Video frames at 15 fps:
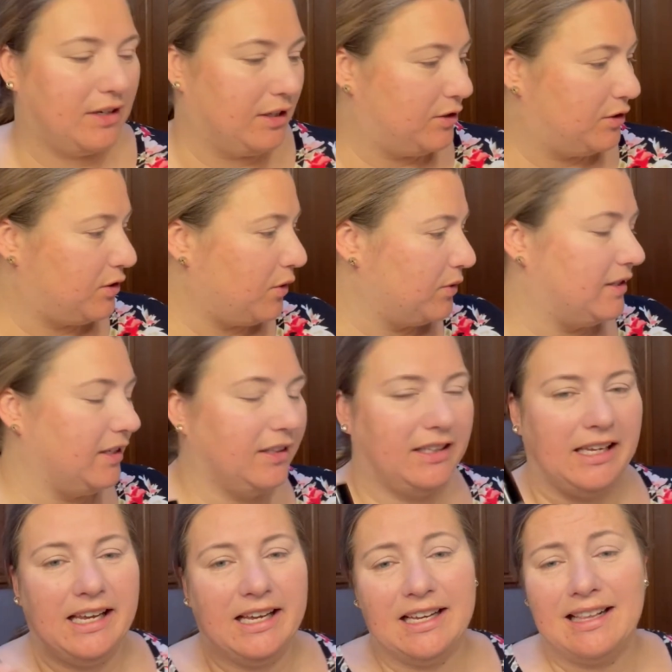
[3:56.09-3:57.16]
it's so
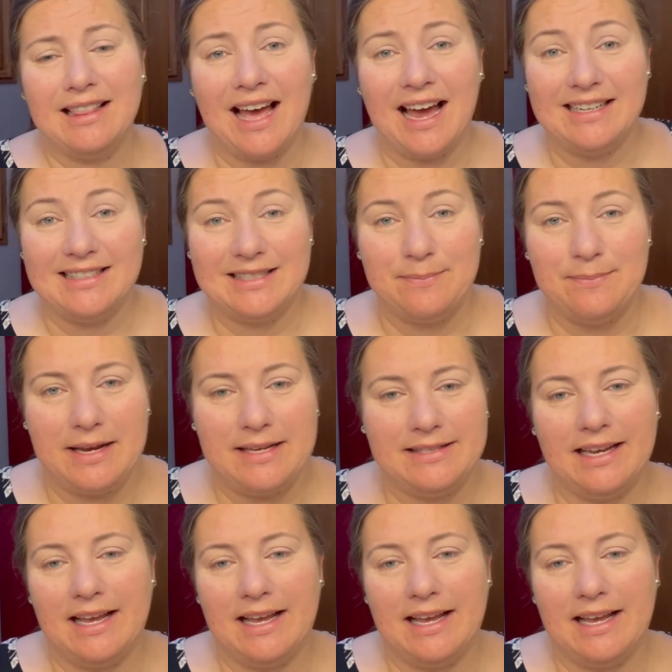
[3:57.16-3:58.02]
silky, it glides amazing.